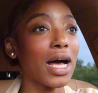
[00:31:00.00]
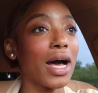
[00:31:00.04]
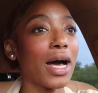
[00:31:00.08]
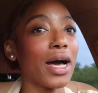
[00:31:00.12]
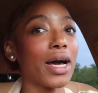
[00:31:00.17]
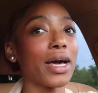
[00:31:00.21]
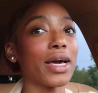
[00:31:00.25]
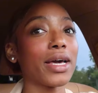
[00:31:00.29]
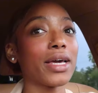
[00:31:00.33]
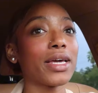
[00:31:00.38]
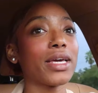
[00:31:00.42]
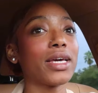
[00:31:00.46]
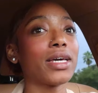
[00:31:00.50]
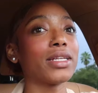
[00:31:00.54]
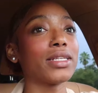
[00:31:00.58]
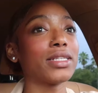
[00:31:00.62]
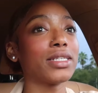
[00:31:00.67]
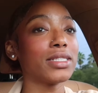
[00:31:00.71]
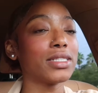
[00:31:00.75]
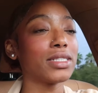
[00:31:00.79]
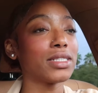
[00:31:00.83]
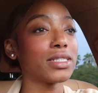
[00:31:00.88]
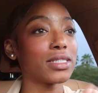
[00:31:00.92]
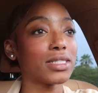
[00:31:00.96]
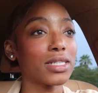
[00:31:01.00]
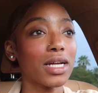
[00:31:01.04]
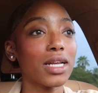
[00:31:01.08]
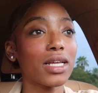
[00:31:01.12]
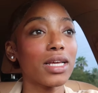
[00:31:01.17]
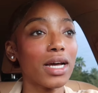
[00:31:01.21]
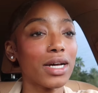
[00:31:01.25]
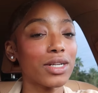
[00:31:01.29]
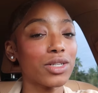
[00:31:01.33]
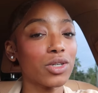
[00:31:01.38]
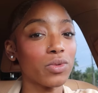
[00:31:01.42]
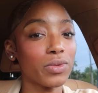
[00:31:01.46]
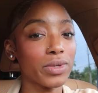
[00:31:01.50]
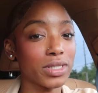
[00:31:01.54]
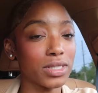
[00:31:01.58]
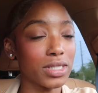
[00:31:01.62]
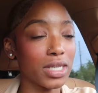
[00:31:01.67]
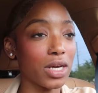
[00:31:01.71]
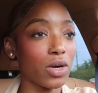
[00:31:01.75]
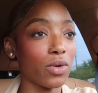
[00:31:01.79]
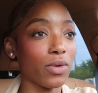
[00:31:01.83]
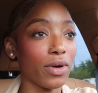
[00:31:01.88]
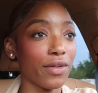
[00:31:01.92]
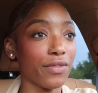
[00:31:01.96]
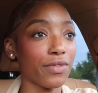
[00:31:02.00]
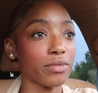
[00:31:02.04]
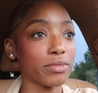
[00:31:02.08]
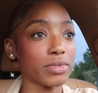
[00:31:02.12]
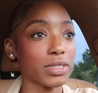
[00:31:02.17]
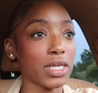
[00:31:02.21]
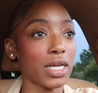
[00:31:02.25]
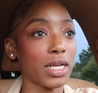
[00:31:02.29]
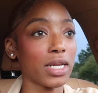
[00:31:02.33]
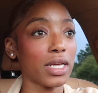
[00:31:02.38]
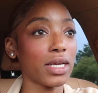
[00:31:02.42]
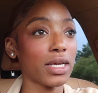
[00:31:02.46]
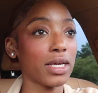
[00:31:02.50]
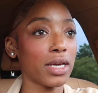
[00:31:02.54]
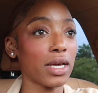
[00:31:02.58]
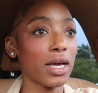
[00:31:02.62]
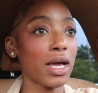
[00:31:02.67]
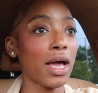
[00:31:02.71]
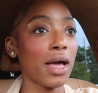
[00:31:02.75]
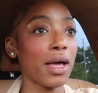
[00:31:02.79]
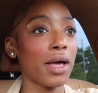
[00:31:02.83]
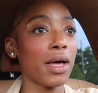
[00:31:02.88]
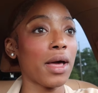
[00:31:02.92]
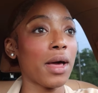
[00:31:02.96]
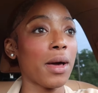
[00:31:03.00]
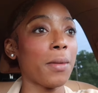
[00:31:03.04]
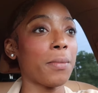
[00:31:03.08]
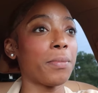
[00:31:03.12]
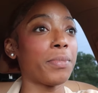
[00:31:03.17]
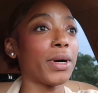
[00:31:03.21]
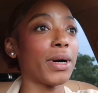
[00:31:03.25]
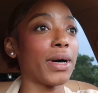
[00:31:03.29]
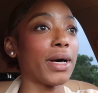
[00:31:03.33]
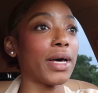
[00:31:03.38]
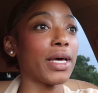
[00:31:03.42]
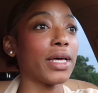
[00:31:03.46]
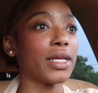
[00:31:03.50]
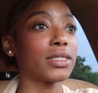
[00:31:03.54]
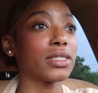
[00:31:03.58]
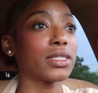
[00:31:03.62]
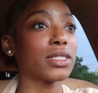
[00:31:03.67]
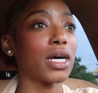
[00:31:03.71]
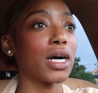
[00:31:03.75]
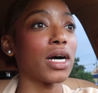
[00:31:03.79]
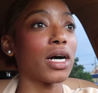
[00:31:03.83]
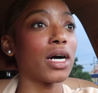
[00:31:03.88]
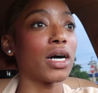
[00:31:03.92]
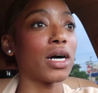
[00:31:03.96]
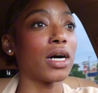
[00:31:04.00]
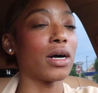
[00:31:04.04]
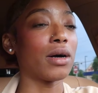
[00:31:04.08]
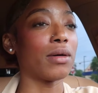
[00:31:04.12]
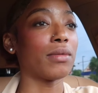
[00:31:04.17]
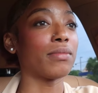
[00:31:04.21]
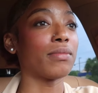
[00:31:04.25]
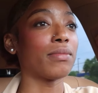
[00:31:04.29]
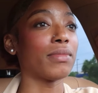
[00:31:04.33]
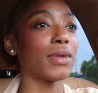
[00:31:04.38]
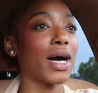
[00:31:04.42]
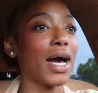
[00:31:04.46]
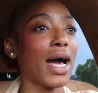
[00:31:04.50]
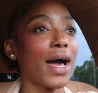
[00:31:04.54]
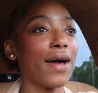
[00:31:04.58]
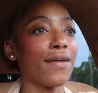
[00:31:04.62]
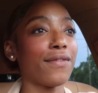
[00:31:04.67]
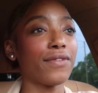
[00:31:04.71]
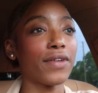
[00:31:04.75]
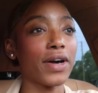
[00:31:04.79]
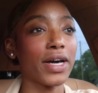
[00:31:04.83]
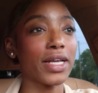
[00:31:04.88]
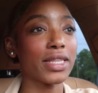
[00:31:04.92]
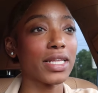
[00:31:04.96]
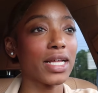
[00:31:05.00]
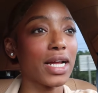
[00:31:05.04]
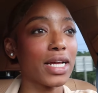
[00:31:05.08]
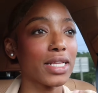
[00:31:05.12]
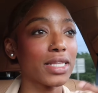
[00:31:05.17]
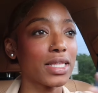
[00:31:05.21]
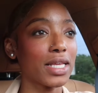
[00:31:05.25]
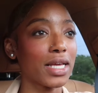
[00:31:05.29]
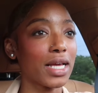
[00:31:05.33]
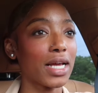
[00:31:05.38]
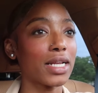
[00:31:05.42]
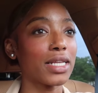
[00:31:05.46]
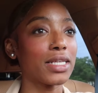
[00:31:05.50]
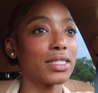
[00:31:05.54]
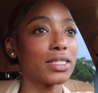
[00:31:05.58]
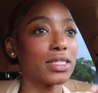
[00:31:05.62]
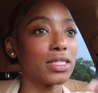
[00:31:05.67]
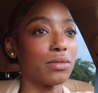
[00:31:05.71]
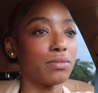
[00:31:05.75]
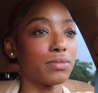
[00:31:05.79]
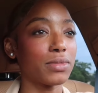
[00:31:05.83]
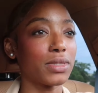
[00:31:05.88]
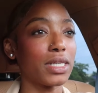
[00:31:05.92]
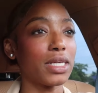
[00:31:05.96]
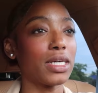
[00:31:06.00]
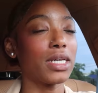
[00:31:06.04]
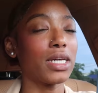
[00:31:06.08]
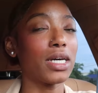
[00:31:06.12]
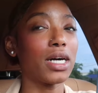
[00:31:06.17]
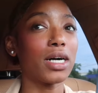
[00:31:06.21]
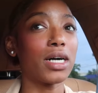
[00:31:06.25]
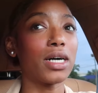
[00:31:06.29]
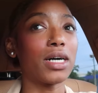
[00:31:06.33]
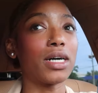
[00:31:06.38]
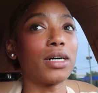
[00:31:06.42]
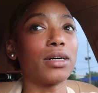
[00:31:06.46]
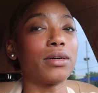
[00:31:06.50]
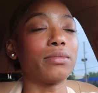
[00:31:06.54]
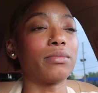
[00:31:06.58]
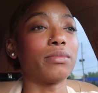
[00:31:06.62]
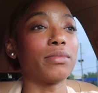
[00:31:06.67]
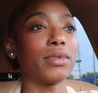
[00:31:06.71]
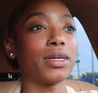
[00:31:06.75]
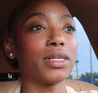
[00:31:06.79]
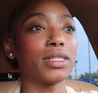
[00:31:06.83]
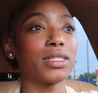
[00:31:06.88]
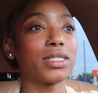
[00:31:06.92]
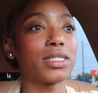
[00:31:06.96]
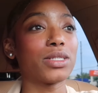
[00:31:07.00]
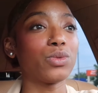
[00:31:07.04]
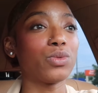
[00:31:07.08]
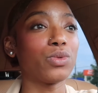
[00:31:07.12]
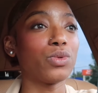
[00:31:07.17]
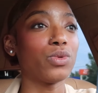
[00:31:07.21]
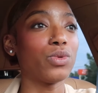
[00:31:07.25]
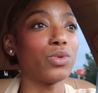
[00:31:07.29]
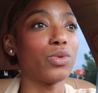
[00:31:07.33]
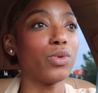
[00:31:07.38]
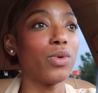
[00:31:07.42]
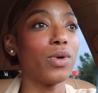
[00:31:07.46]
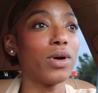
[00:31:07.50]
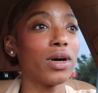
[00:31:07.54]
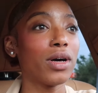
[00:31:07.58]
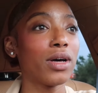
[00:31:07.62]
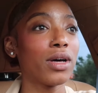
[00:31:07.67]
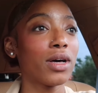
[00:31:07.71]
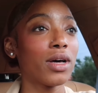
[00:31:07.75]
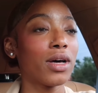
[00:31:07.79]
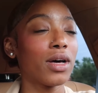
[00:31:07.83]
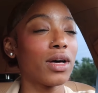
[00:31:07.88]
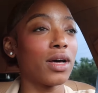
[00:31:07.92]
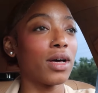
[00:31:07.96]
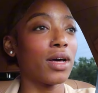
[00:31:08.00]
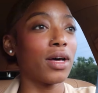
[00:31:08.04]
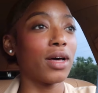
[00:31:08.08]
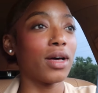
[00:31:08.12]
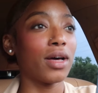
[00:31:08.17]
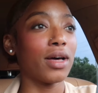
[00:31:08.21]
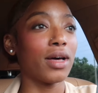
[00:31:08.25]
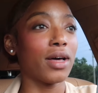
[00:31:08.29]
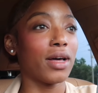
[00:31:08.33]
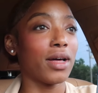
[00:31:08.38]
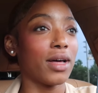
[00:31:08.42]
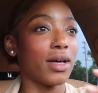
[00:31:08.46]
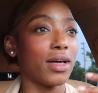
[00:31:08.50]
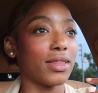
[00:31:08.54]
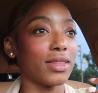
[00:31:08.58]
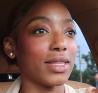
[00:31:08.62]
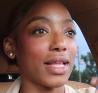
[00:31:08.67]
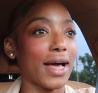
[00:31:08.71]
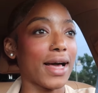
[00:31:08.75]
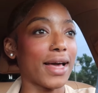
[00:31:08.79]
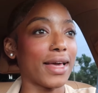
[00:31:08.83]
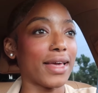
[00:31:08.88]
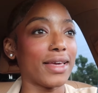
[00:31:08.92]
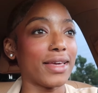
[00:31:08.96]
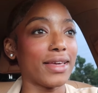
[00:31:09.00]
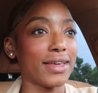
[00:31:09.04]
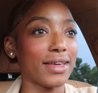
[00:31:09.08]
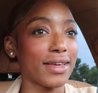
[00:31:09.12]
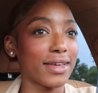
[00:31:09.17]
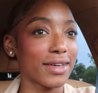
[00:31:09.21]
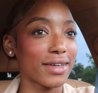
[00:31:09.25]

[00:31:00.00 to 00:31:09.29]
I need to study. I don't wanna take away from studying. But I find that I think I need something to like,